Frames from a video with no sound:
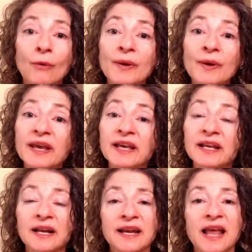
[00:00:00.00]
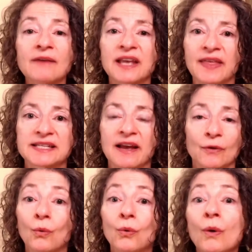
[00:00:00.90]
how are we going to navigate that
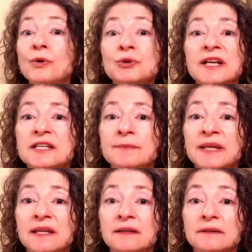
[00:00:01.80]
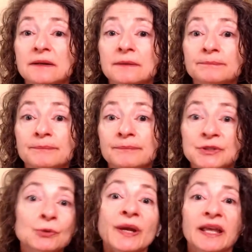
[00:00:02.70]
together? What would you like to be
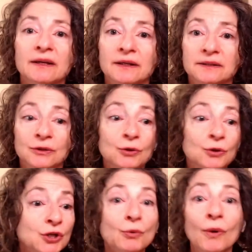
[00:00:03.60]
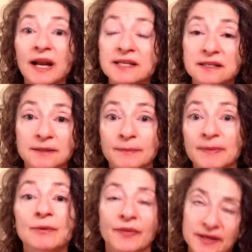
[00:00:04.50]
doing? Who do you want us
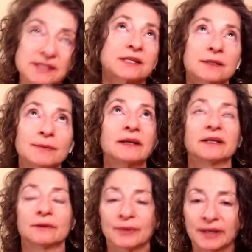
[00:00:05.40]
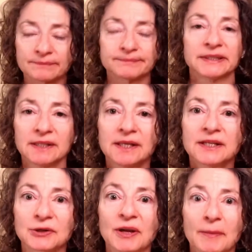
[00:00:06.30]
to be with us? Assuming, we're not
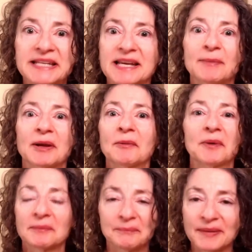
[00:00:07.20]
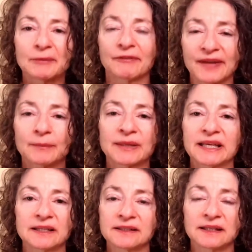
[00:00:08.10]
during a pandemic where being with
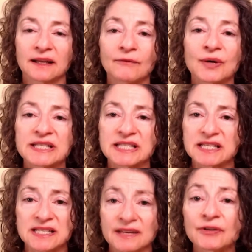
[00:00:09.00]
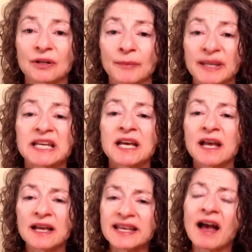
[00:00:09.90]
family and loved ones is difficult, but
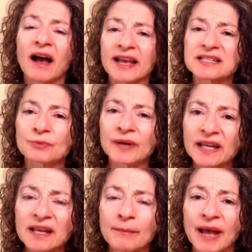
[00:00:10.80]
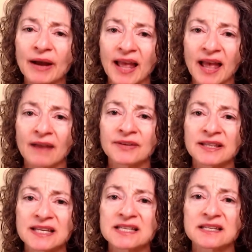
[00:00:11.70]
yeah, it's really about
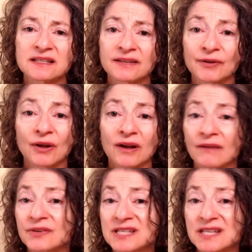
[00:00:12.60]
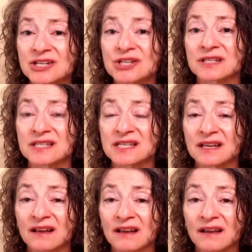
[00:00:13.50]
having these difficult
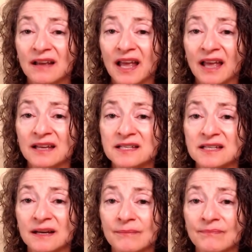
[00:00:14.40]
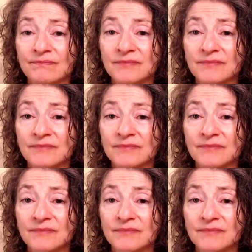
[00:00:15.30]
conversations and